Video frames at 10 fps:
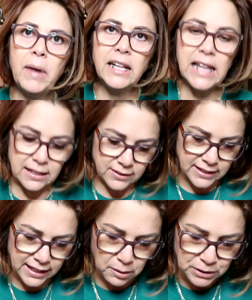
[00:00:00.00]
my glasses.
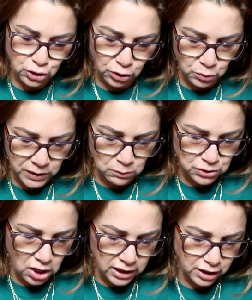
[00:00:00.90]
And let me show you what I
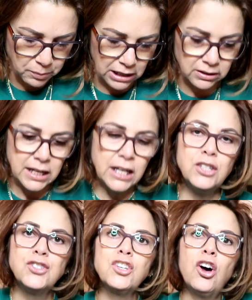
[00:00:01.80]
was talking about.
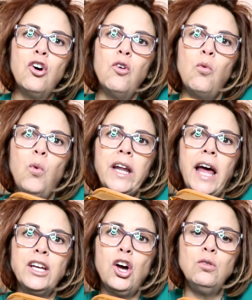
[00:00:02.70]
So when
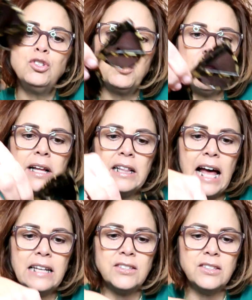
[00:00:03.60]
I go to put my
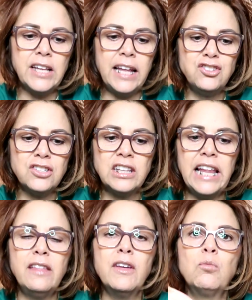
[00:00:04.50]
glasses and just
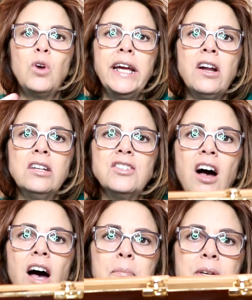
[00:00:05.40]
lay them right on
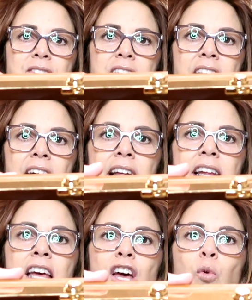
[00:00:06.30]
top, see that?
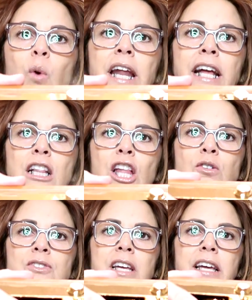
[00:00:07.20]
When I
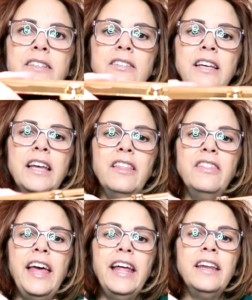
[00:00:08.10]
close it,
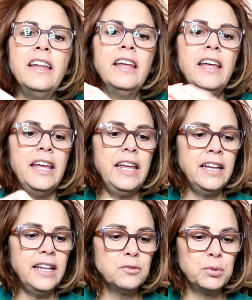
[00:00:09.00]
then
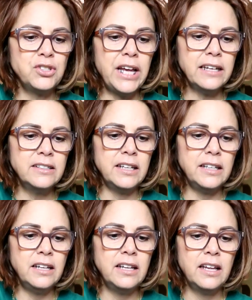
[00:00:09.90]
it is
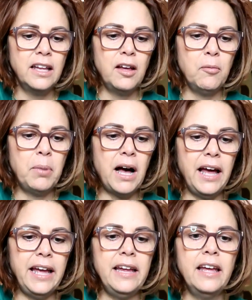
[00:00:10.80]
protected
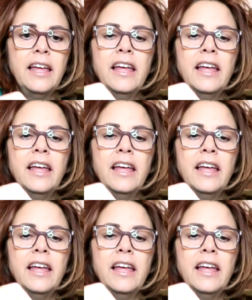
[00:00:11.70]
by